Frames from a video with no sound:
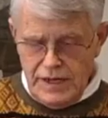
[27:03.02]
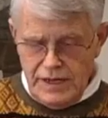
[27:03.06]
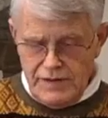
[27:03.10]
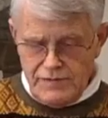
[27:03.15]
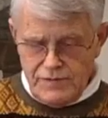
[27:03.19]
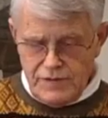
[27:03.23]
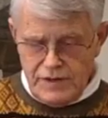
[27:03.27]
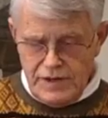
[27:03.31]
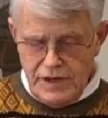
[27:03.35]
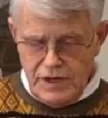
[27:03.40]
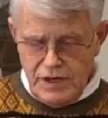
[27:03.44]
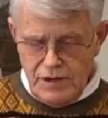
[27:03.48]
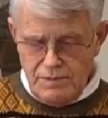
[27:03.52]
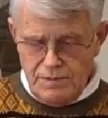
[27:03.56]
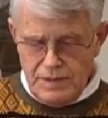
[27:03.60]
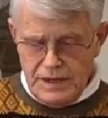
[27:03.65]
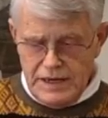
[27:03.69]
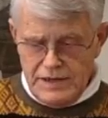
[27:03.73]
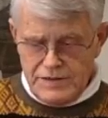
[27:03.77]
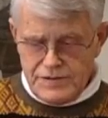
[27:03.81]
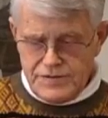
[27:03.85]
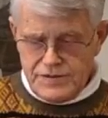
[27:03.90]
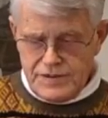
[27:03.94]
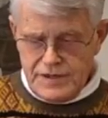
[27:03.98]
have to help
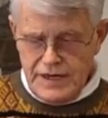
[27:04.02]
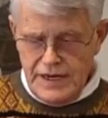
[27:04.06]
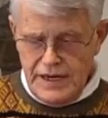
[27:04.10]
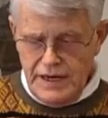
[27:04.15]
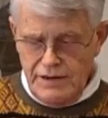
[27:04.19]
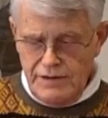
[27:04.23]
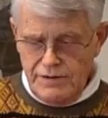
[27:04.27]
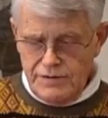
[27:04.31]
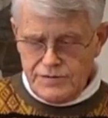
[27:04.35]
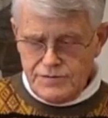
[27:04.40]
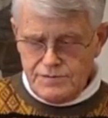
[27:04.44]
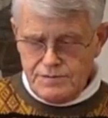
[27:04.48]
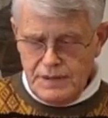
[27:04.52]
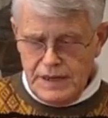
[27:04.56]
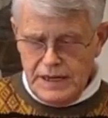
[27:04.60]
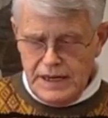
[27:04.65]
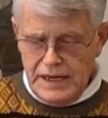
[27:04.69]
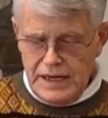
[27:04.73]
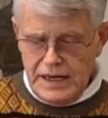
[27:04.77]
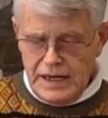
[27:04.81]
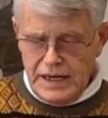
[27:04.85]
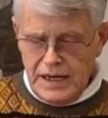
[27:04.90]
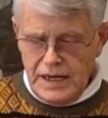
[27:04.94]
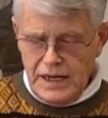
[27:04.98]
ourselves
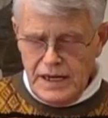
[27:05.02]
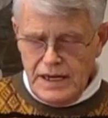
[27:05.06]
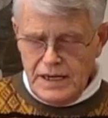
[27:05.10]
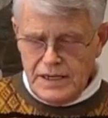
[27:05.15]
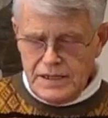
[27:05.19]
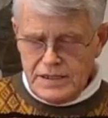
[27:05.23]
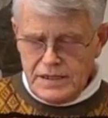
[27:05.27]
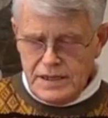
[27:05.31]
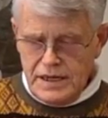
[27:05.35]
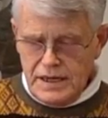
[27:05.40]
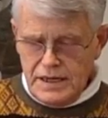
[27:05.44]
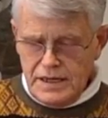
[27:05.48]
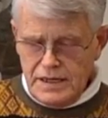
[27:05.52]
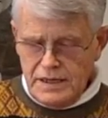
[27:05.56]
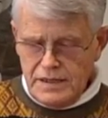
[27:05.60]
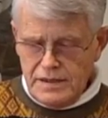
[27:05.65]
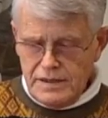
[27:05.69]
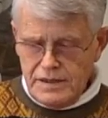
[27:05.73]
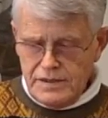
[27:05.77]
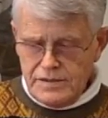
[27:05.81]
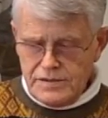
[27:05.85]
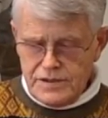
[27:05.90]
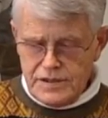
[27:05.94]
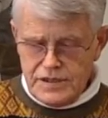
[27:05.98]
by taking
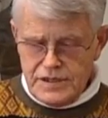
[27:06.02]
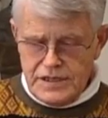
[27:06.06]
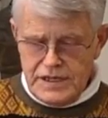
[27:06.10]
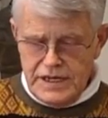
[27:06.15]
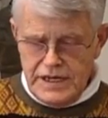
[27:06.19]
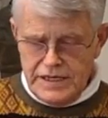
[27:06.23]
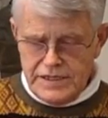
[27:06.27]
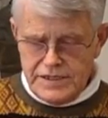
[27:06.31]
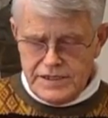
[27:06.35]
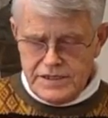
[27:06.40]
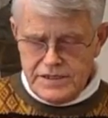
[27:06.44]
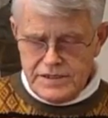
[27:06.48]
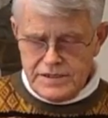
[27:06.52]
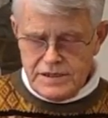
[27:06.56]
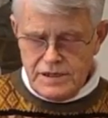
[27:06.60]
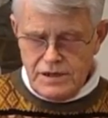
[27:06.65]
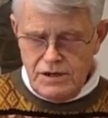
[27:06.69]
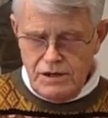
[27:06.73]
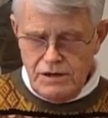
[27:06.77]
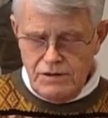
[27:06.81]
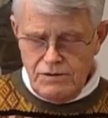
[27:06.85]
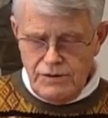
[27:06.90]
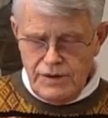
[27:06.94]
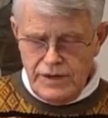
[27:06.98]
these suggestions
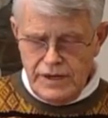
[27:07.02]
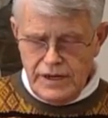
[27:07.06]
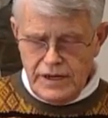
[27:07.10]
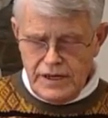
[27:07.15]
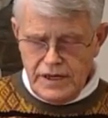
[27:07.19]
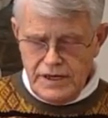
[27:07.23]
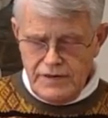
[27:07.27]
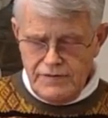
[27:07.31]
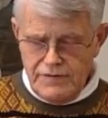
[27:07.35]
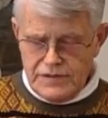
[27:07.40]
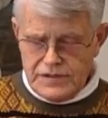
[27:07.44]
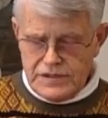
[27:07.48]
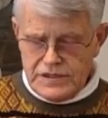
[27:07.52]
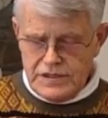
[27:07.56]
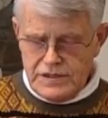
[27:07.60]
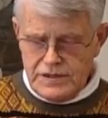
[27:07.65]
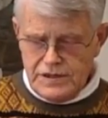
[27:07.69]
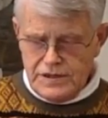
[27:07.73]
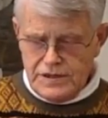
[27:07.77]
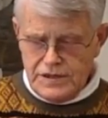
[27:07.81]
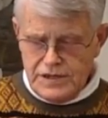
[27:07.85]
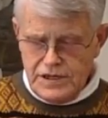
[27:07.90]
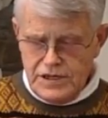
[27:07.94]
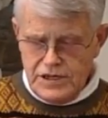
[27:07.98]
already given in
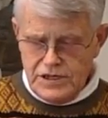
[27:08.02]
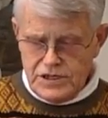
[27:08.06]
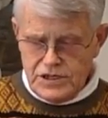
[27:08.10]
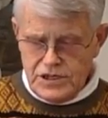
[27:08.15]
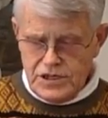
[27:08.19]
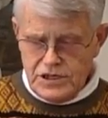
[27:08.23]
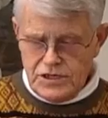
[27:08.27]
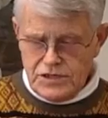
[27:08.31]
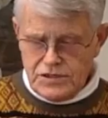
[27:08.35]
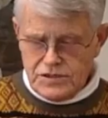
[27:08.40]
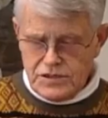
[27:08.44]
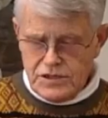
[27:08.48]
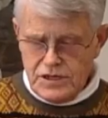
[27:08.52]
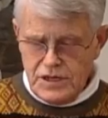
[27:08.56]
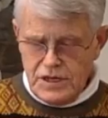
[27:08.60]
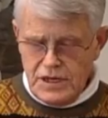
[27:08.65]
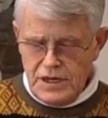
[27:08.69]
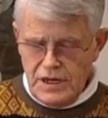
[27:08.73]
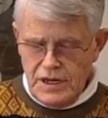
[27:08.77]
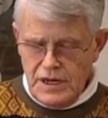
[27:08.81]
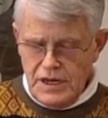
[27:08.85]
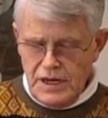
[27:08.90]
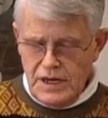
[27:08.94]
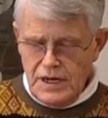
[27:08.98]
the teachings
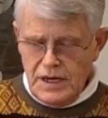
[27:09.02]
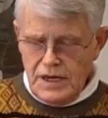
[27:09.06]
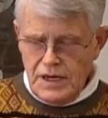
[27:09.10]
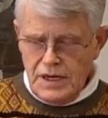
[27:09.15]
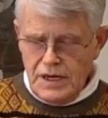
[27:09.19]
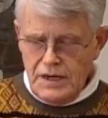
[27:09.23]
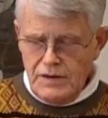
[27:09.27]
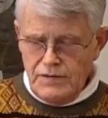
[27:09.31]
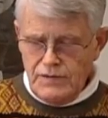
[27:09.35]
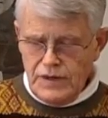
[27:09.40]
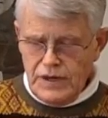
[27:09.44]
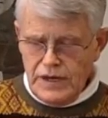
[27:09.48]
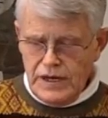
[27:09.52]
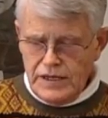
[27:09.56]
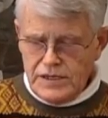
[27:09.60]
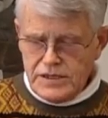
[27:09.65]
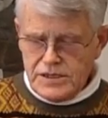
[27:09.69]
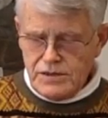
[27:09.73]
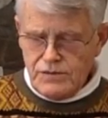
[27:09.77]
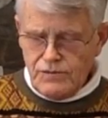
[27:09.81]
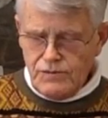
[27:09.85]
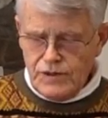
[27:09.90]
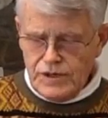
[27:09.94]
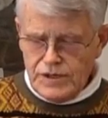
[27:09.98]
of the
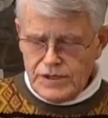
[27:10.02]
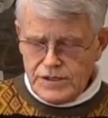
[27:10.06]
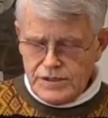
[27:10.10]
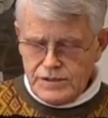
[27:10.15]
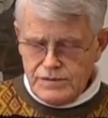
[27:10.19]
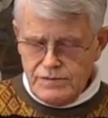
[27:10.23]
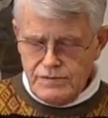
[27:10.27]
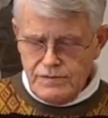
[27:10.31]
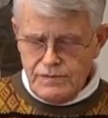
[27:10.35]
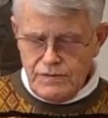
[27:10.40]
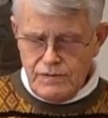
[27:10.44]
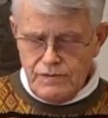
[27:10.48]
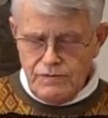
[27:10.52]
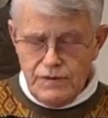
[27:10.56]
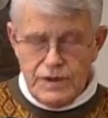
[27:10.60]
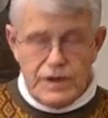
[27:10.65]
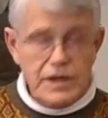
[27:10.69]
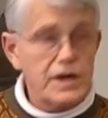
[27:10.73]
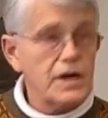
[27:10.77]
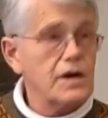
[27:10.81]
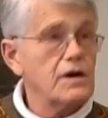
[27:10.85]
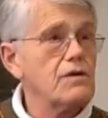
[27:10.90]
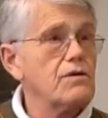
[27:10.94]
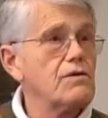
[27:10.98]
ancient wisdom we
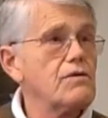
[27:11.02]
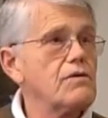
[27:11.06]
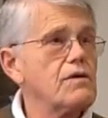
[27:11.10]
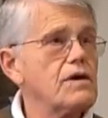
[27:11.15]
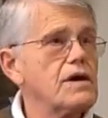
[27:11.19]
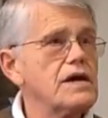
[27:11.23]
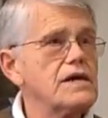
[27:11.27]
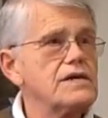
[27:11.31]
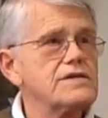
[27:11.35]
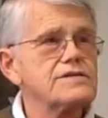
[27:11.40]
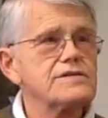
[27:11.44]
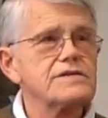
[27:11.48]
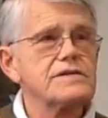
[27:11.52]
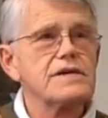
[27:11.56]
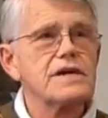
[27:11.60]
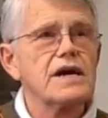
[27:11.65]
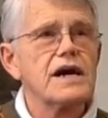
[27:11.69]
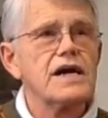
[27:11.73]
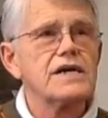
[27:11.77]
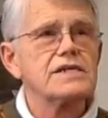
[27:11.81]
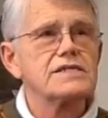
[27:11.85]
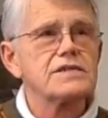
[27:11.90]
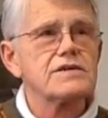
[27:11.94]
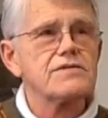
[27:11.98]
know as
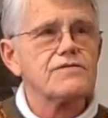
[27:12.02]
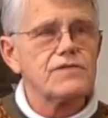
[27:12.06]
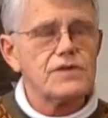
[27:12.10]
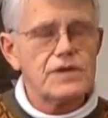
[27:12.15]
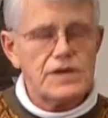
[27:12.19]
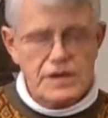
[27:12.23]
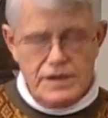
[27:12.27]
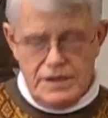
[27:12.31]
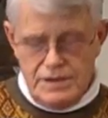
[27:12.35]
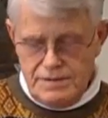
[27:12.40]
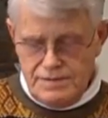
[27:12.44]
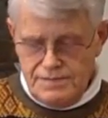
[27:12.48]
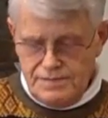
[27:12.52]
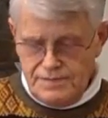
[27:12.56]
Theosophy.